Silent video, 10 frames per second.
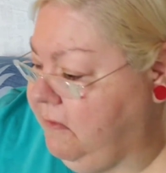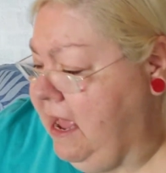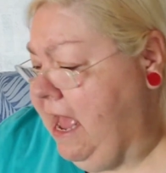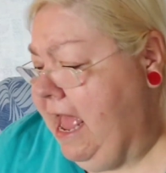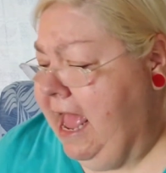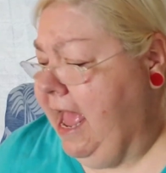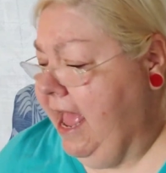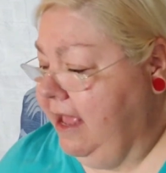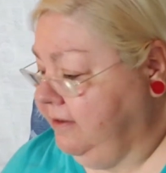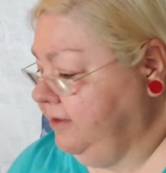
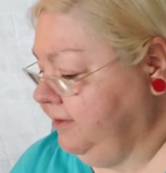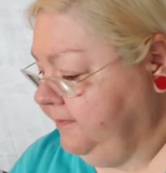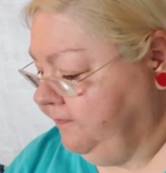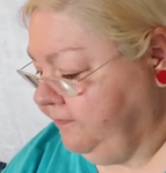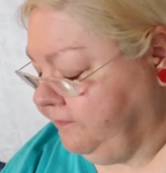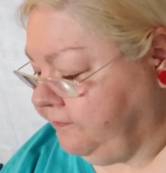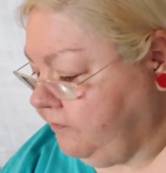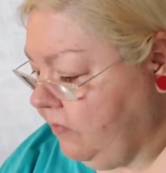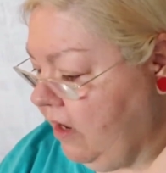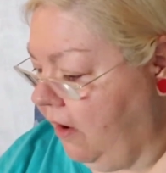Wah.
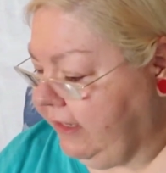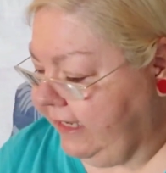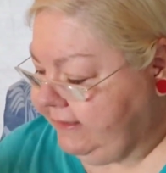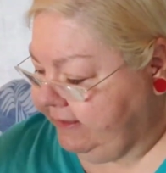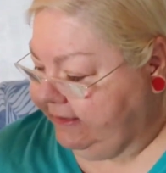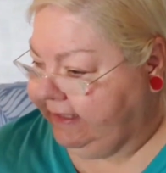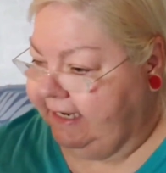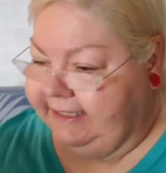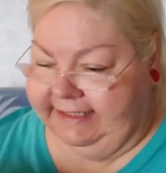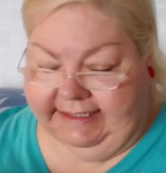Okay, so you
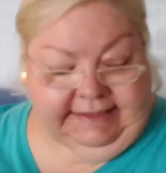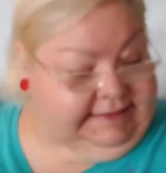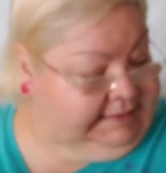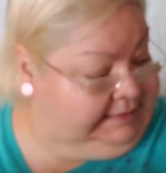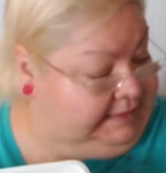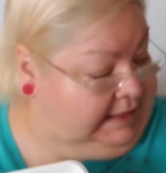take this.